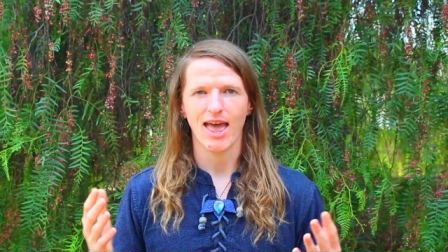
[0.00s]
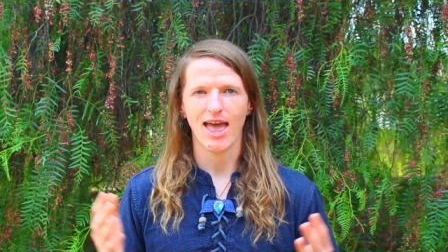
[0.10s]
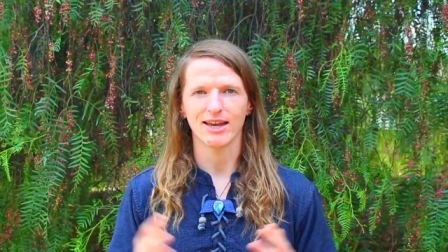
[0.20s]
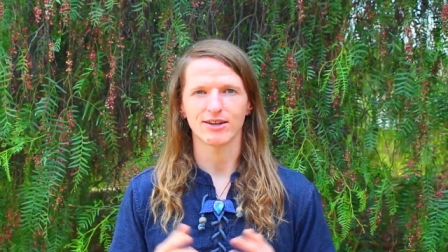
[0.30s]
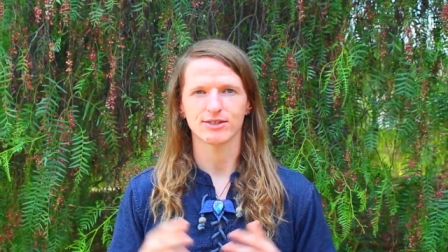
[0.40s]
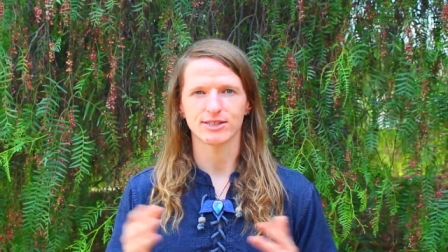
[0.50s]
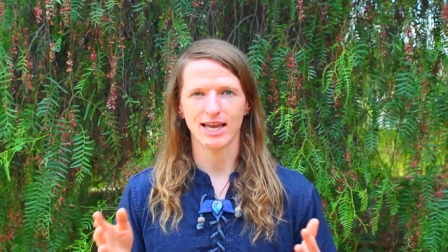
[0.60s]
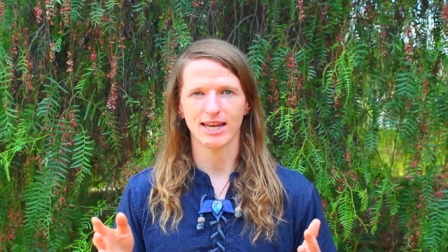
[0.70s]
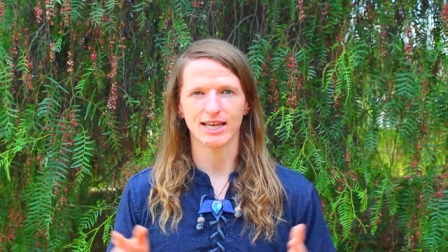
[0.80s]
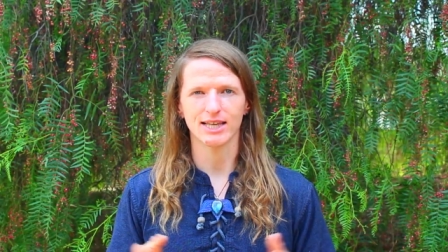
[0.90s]
and your
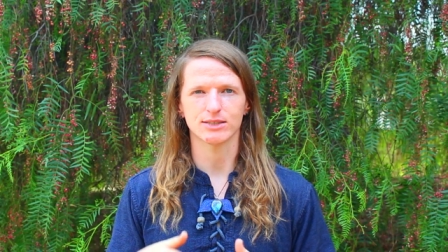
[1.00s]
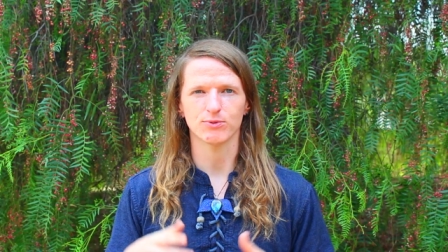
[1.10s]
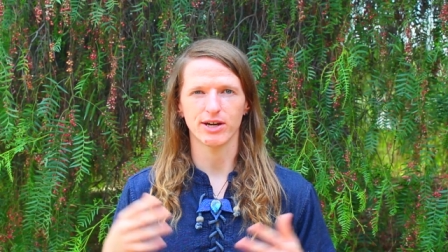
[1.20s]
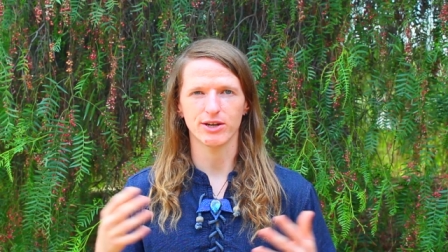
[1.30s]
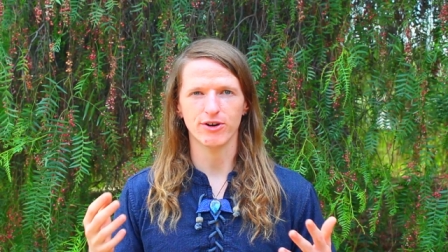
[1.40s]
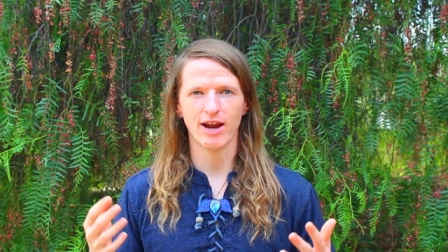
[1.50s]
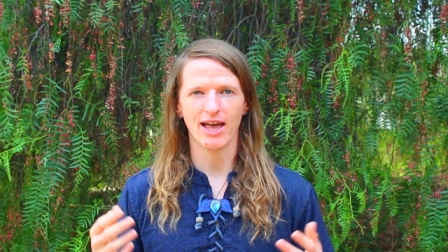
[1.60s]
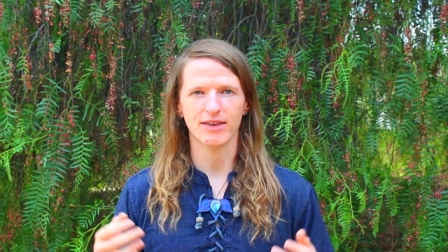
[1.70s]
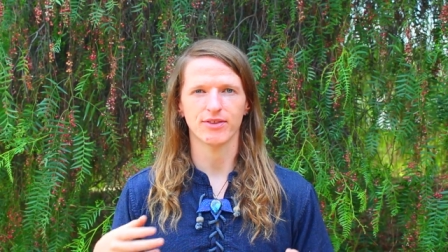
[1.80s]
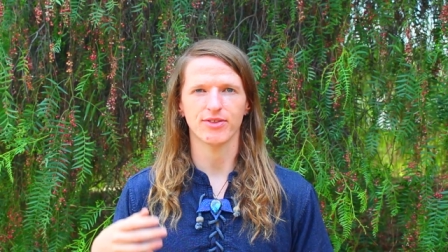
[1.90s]
setting is where you're
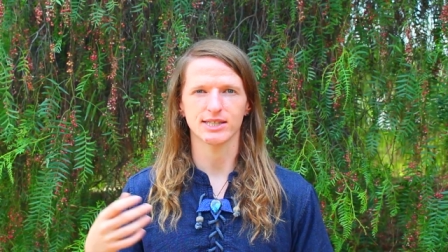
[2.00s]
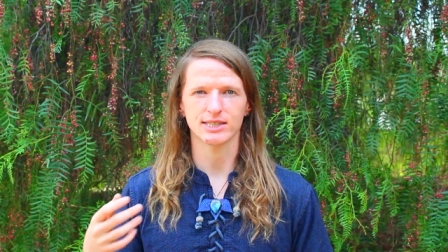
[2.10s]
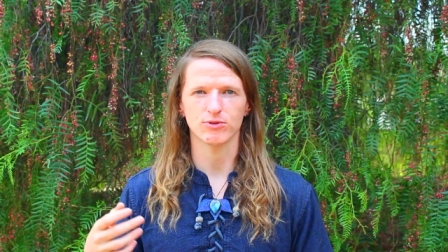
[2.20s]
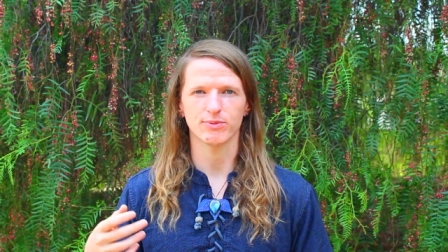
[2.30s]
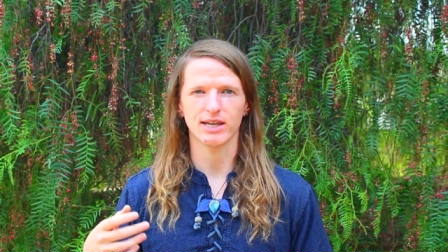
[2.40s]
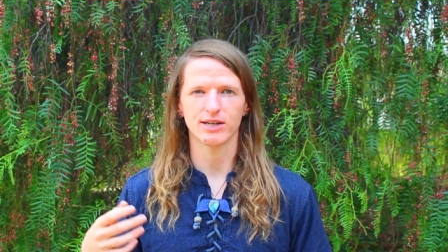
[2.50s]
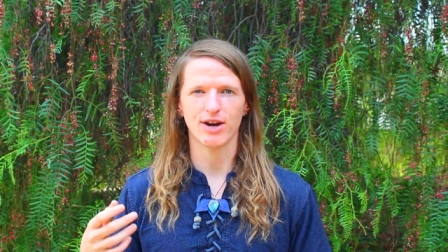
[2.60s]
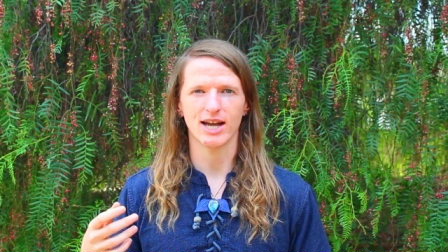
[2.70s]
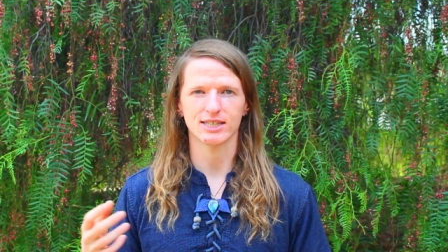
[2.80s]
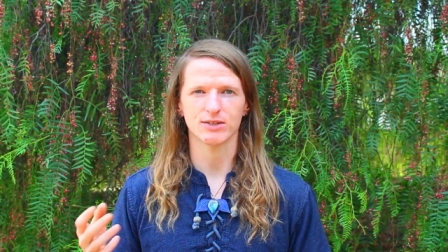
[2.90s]
at and the things that will be
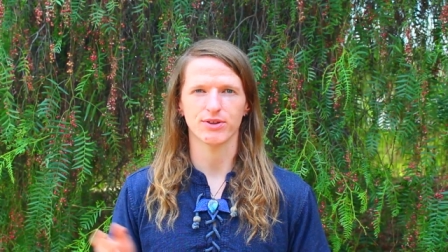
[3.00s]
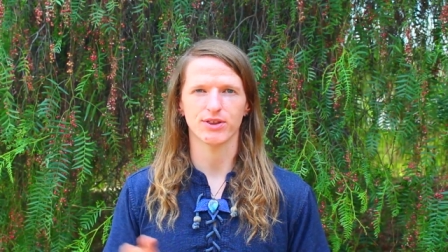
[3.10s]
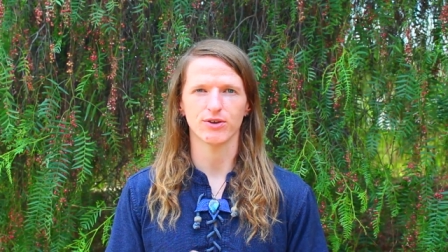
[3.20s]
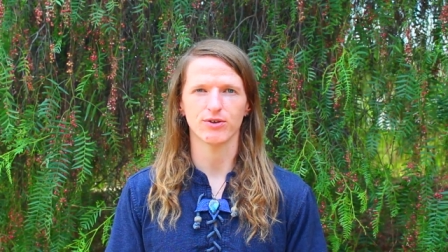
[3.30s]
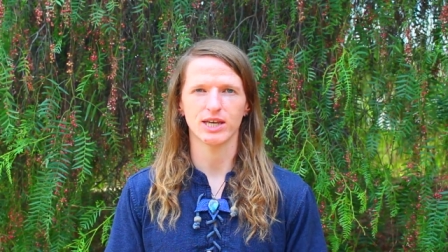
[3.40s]
interacting with you.